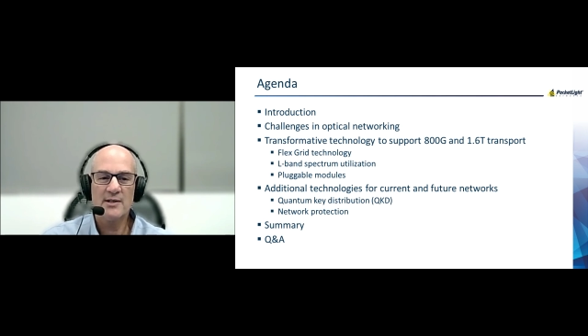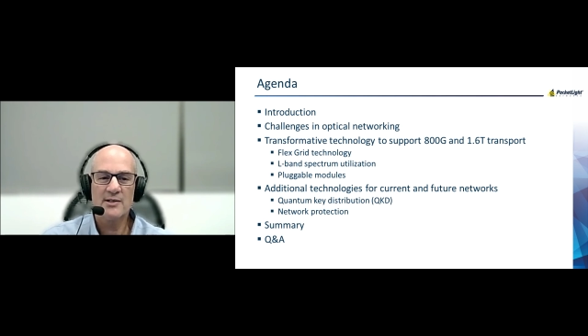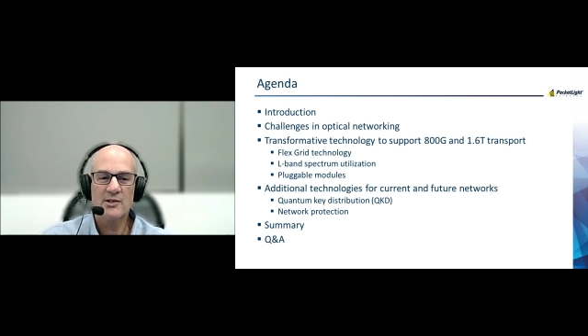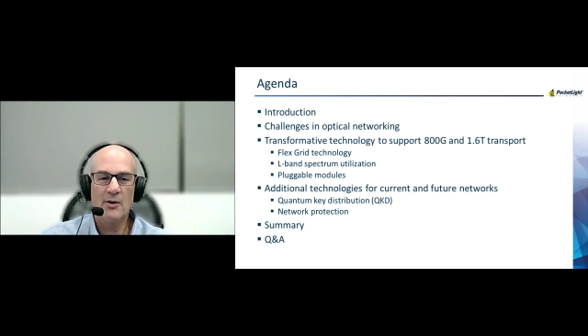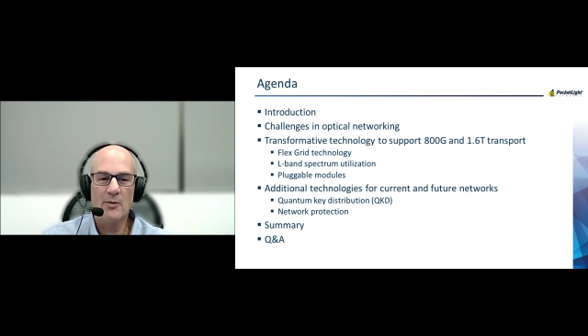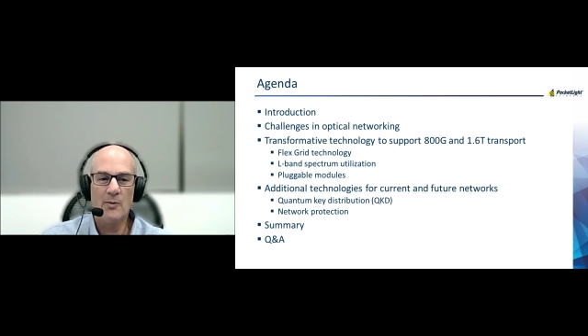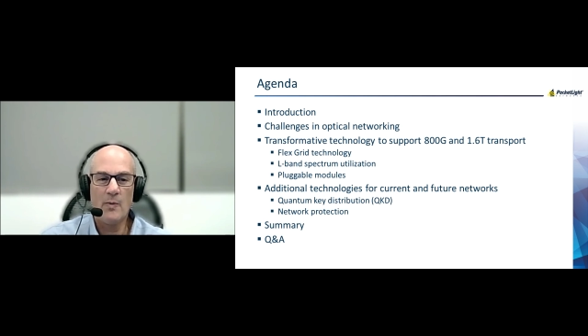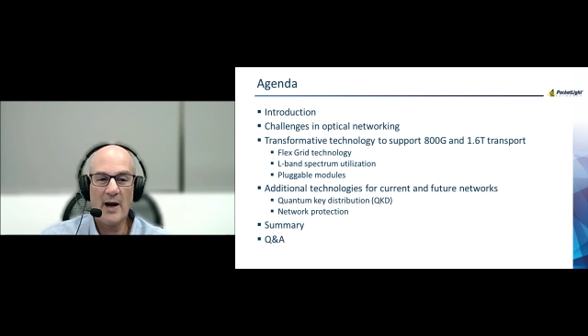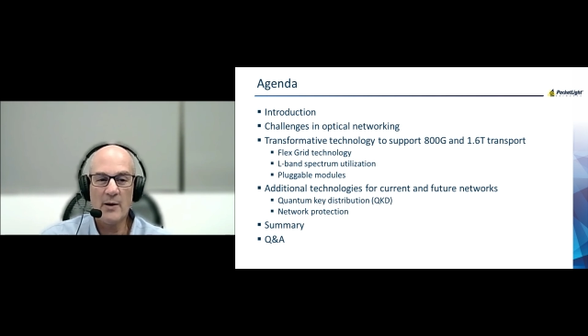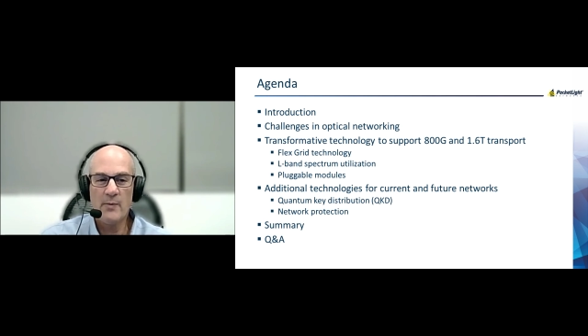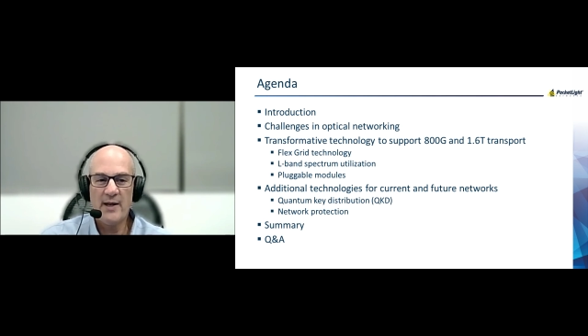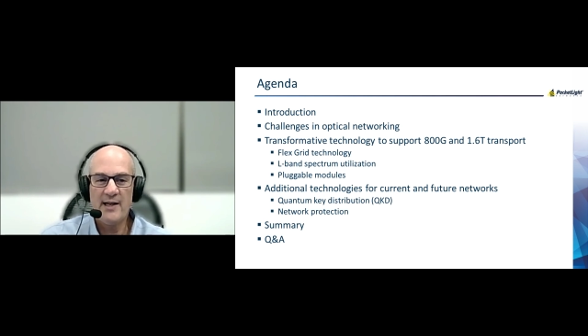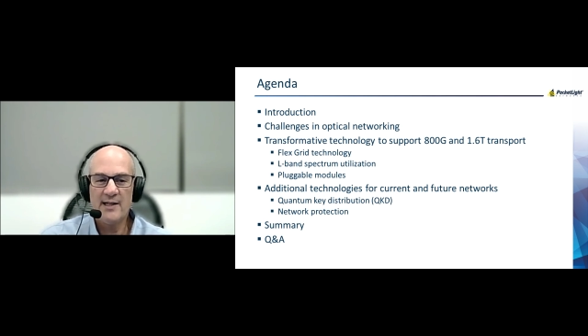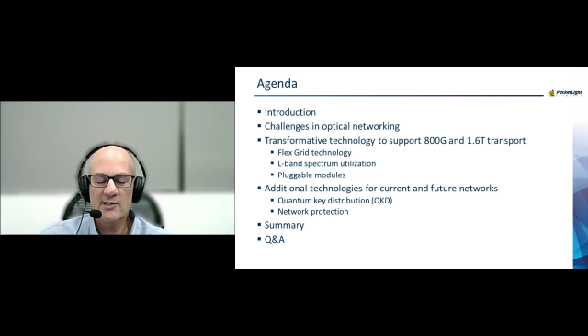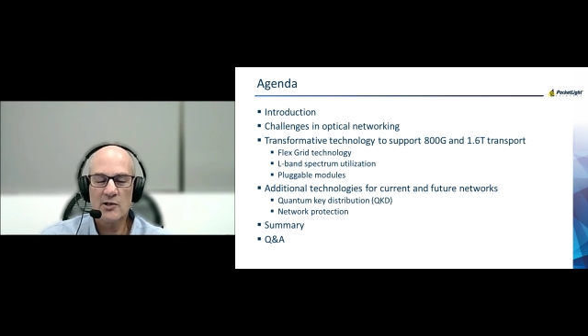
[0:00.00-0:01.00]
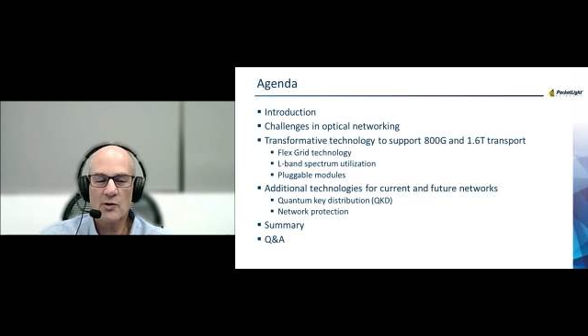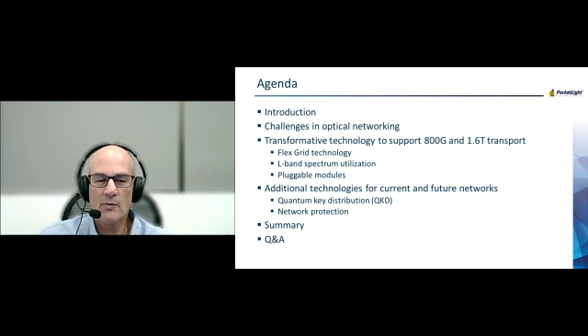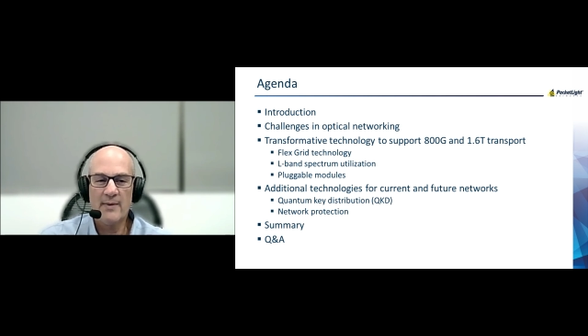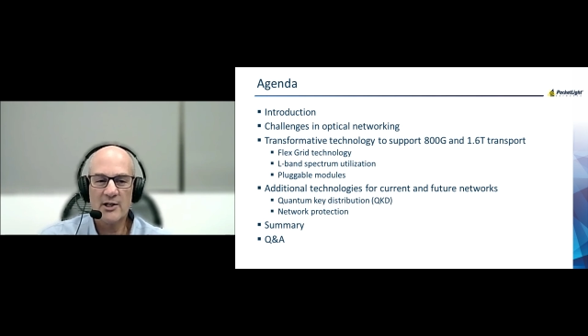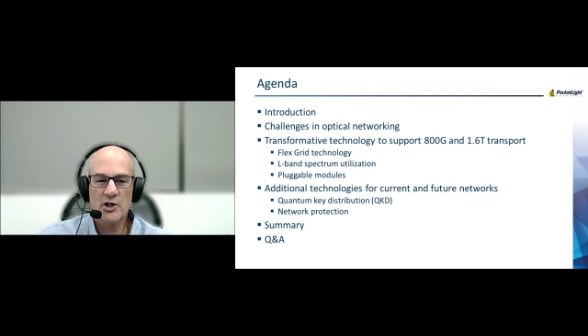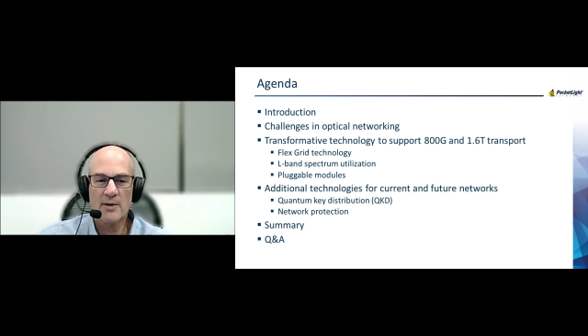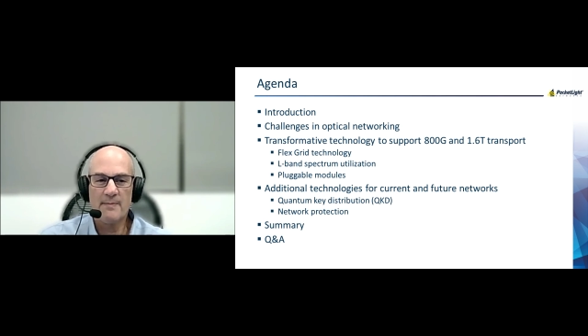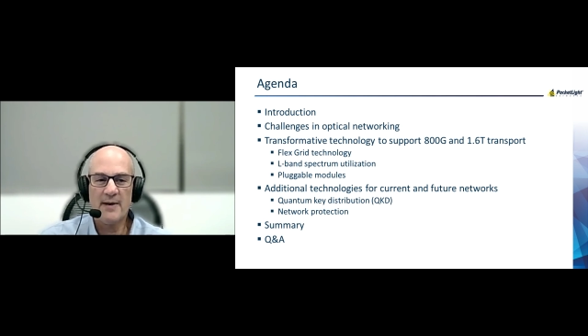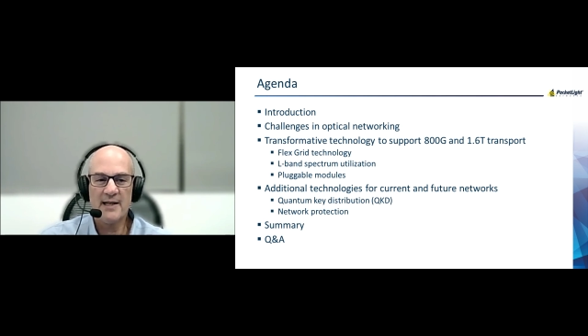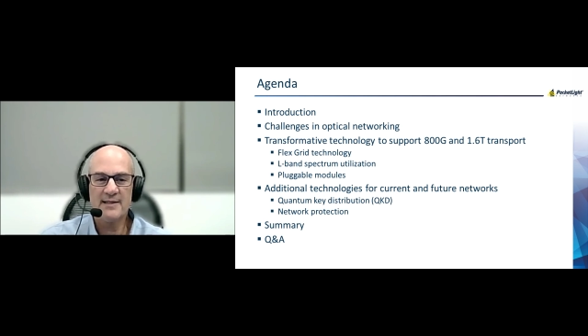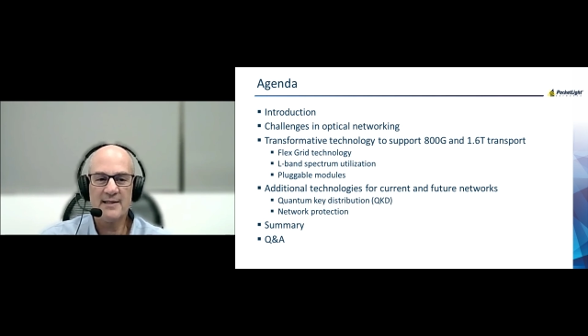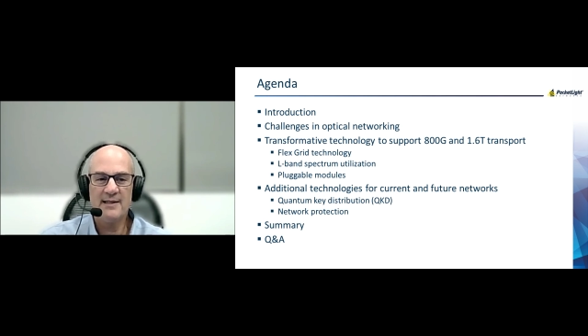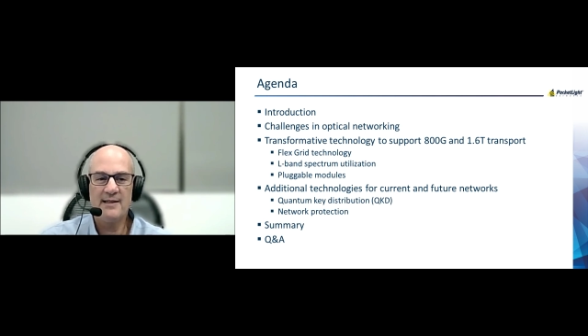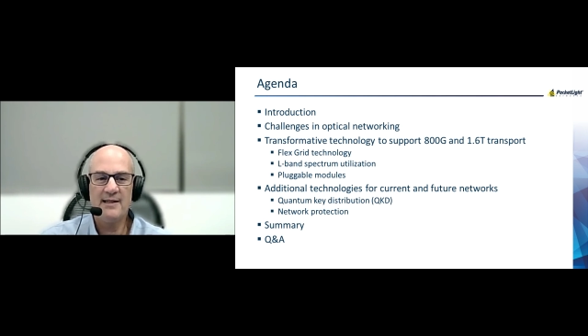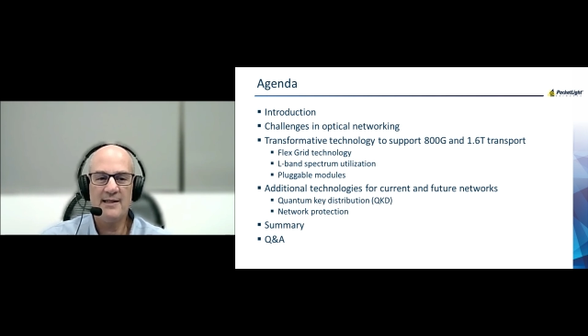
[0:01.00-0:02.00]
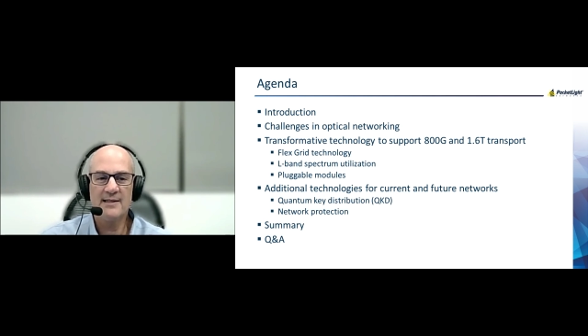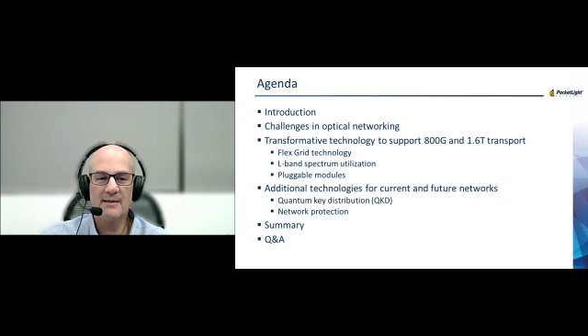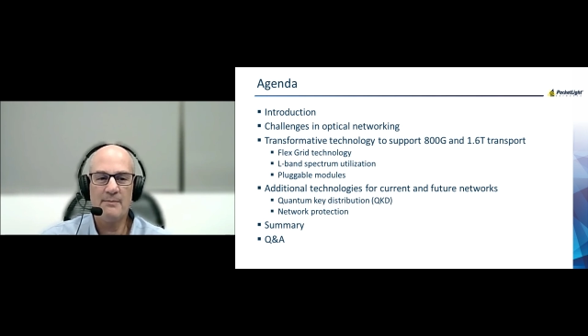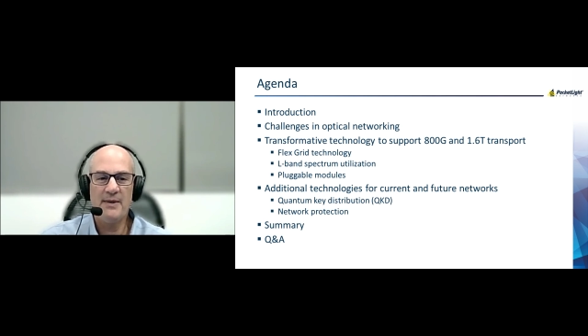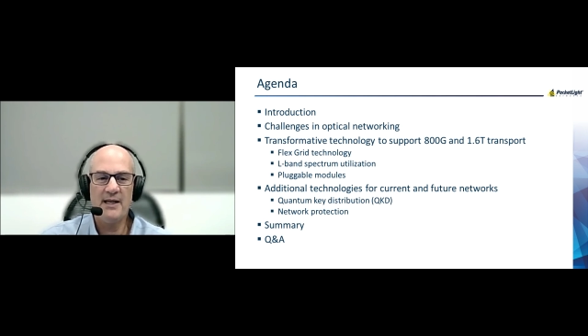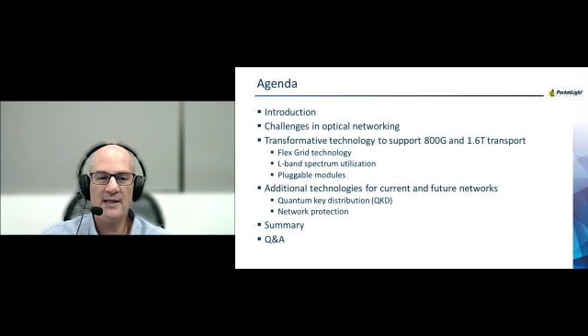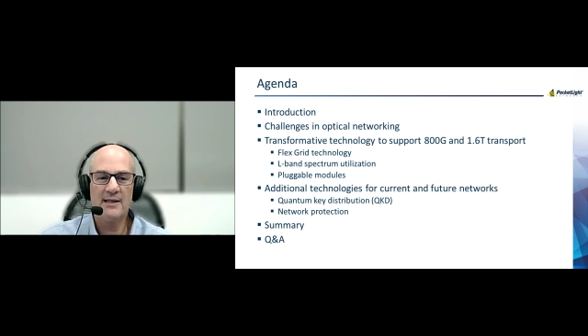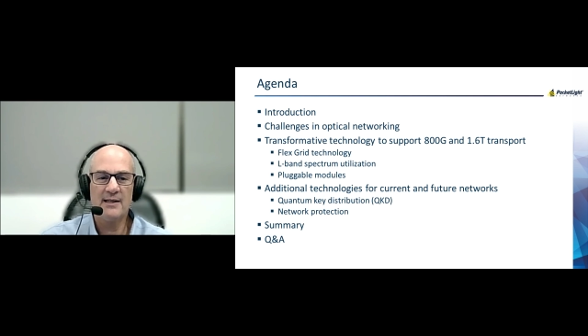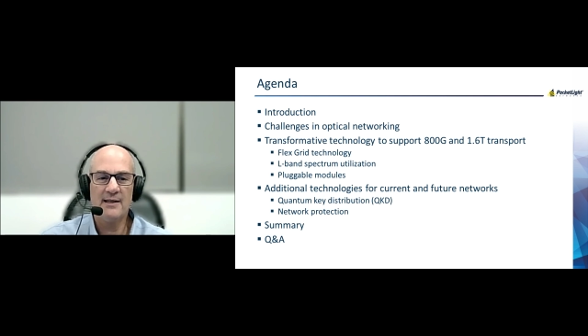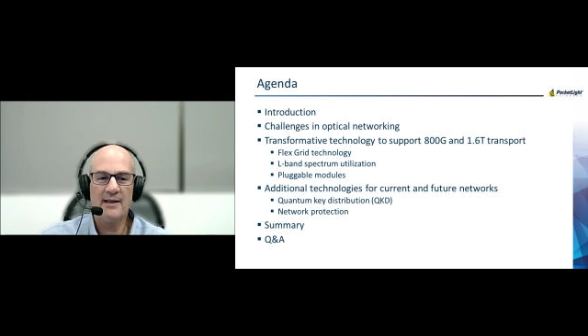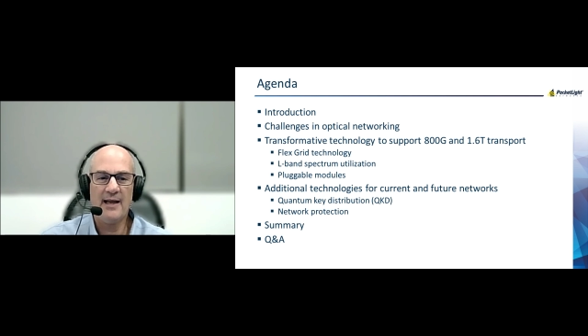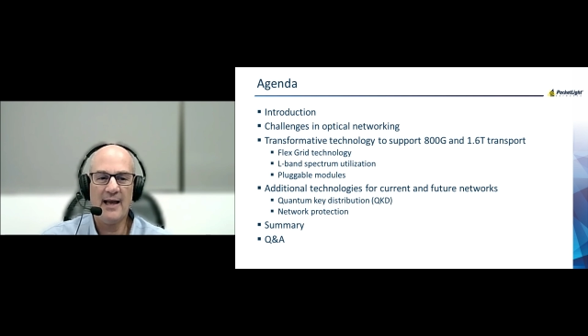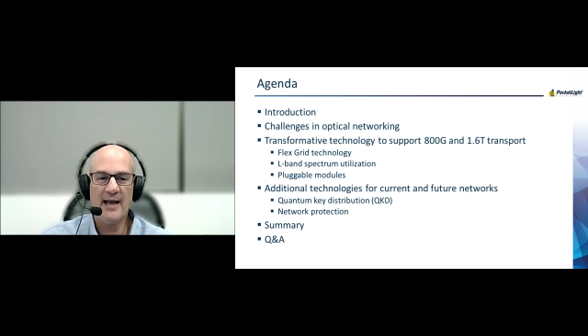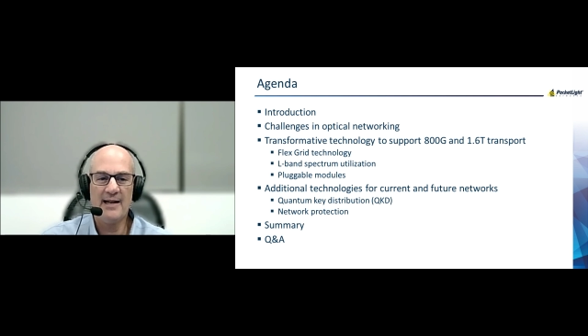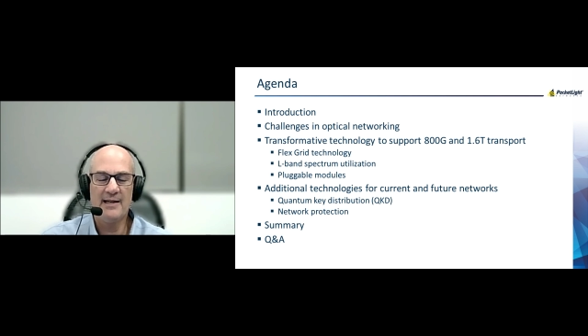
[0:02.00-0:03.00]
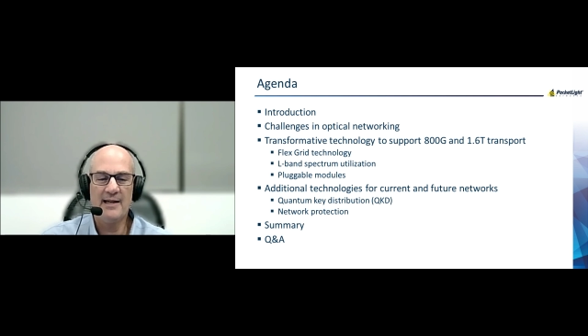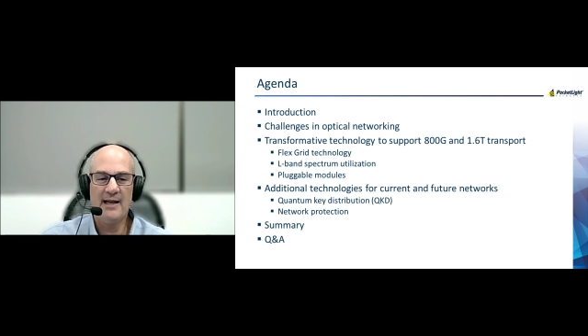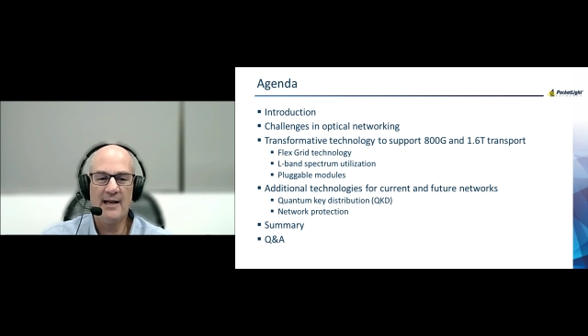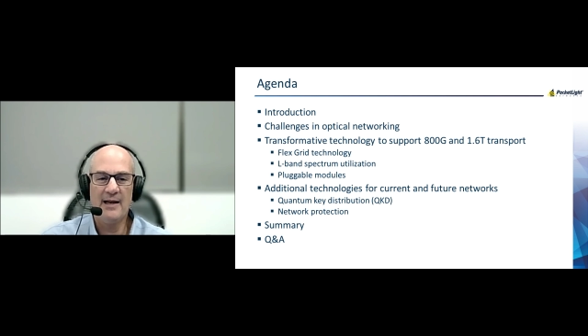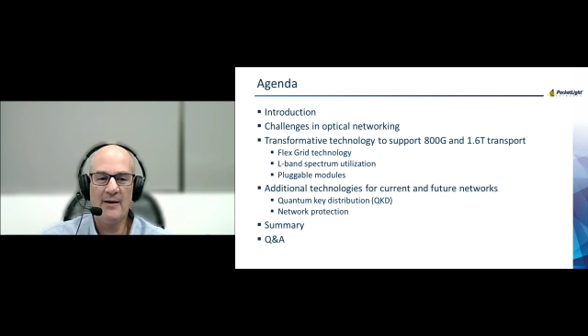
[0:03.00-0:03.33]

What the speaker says: so why we need so much capacities a bit, and